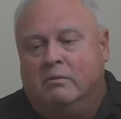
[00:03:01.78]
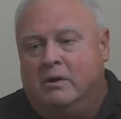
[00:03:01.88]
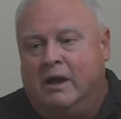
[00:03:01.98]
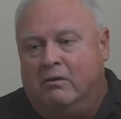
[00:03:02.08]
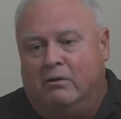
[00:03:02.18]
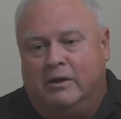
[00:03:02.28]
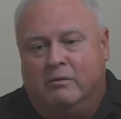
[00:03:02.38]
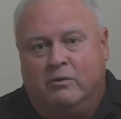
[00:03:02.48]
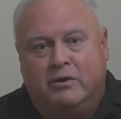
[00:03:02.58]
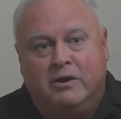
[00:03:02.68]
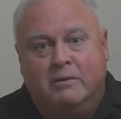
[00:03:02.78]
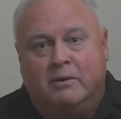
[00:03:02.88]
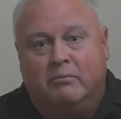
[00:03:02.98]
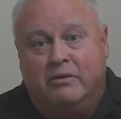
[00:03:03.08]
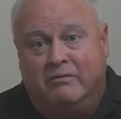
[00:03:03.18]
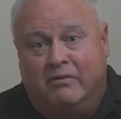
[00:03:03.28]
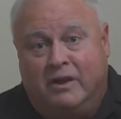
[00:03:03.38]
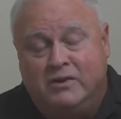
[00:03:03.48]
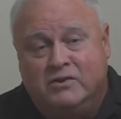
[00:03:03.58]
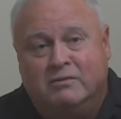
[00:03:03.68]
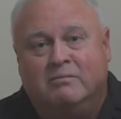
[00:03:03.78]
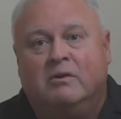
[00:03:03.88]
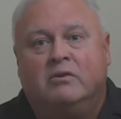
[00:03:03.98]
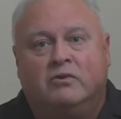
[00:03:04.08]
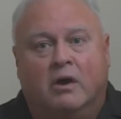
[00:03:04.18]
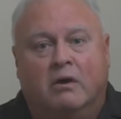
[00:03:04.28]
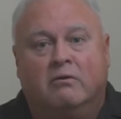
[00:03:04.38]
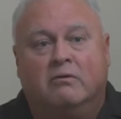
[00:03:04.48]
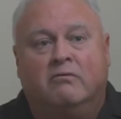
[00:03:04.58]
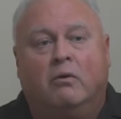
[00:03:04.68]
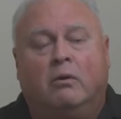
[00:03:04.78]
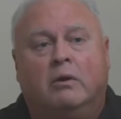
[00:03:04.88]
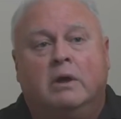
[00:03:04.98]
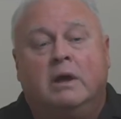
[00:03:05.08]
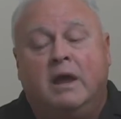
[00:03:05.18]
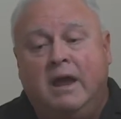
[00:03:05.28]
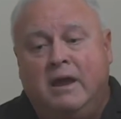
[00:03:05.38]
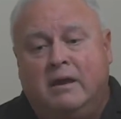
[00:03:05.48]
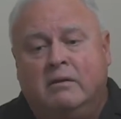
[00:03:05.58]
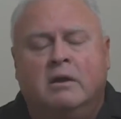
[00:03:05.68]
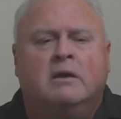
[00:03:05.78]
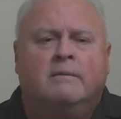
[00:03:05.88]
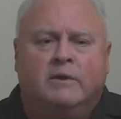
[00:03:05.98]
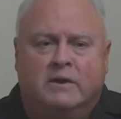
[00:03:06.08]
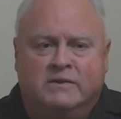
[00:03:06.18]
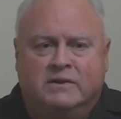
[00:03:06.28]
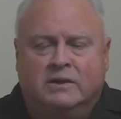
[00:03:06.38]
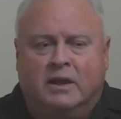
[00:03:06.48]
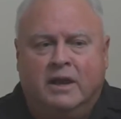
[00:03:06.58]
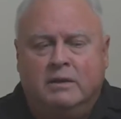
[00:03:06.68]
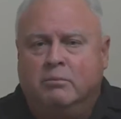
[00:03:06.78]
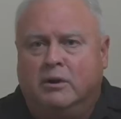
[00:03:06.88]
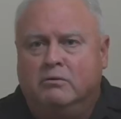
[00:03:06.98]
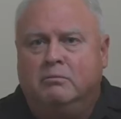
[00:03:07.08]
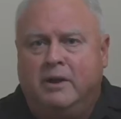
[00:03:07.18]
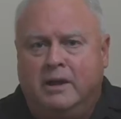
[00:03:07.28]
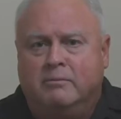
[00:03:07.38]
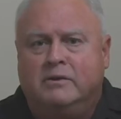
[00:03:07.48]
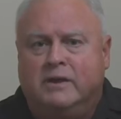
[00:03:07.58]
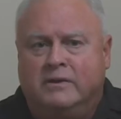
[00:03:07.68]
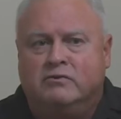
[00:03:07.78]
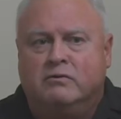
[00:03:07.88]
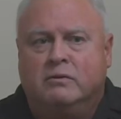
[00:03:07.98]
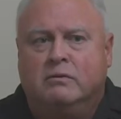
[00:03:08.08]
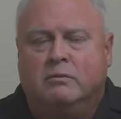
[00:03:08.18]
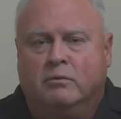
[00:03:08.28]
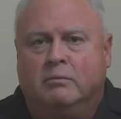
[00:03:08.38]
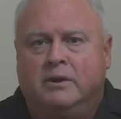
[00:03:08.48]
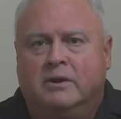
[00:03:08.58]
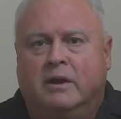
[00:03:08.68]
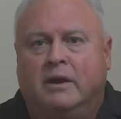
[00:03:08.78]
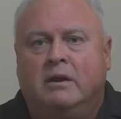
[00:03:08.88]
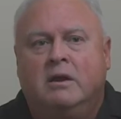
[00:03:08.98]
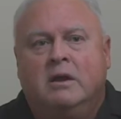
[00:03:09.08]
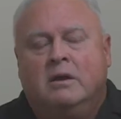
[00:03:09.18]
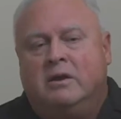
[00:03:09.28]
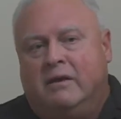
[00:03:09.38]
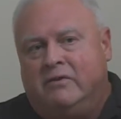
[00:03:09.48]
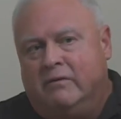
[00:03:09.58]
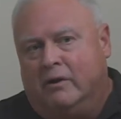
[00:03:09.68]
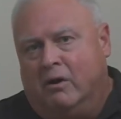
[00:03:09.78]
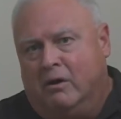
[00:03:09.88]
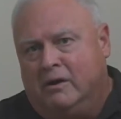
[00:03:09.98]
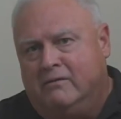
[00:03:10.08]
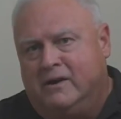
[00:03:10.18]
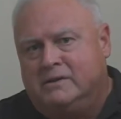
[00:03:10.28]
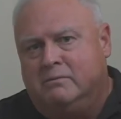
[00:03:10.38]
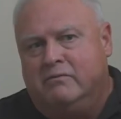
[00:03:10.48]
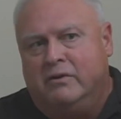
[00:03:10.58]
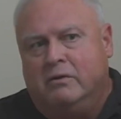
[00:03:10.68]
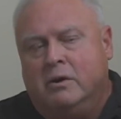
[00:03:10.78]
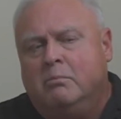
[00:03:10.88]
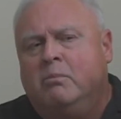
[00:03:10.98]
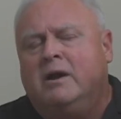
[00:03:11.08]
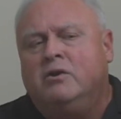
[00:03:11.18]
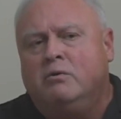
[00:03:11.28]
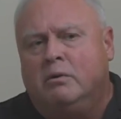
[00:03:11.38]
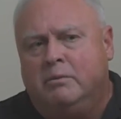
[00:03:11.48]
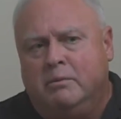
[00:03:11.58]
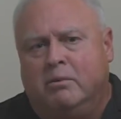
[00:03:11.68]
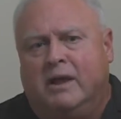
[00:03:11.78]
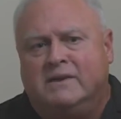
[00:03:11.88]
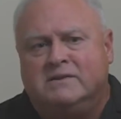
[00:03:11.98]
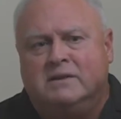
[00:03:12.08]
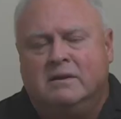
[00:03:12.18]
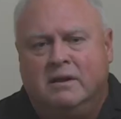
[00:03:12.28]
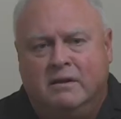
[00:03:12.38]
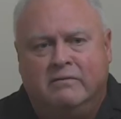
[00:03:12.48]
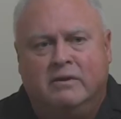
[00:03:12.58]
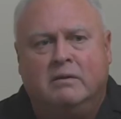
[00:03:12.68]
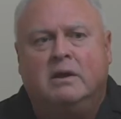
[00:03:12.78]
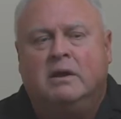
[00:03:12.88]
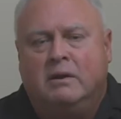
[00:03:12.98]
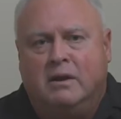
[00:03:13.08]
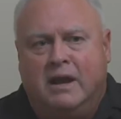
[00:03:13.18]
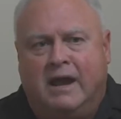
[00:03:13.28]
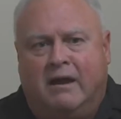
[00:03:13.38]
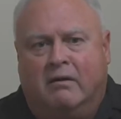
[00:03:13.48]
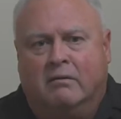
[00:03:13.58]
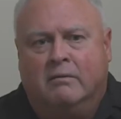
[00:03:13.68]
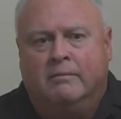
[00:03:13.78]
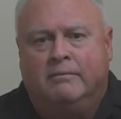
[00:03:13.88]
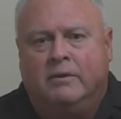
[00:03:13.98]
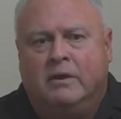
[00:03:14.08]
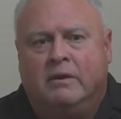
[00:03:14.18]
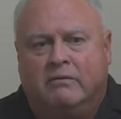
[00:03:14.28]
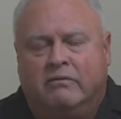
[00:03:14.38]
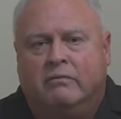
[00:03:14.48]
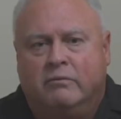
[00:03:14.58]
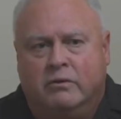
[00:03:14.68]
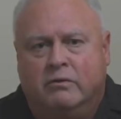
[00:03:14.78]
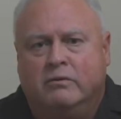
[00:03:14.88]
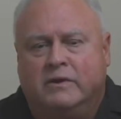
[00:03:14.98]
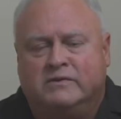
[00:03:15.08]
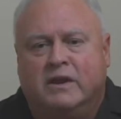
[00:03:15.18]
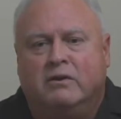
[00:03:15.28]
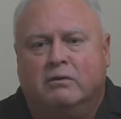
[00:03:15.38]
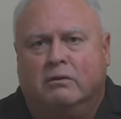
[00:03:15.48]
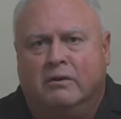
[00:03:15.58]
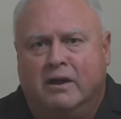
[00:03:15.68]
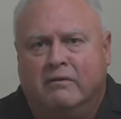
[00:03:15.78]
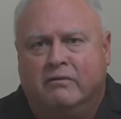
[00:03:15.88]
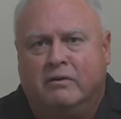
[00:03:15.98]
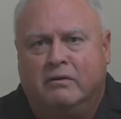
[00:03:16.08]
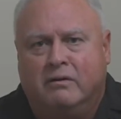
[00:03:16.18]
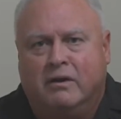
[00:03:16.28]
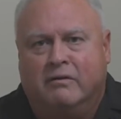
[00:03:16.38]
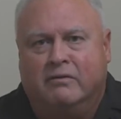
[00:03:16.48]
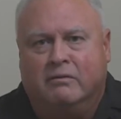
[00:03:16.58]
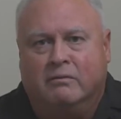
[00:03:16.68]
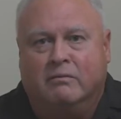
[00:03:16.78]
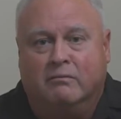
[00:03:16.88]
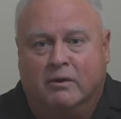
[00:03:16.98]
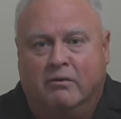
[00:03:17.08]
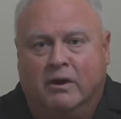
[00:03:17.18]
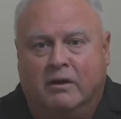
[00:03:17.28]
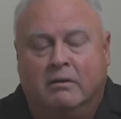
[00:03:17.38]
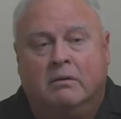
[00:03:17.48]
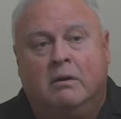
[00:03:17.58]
Not only will you keep up with inflation, it's 100-fold. And it is a delayed balloon payment. That's true. It will be delayed. You have to have a long investment view. But you will be blessed even now if you do this. And you'll never, never regret it.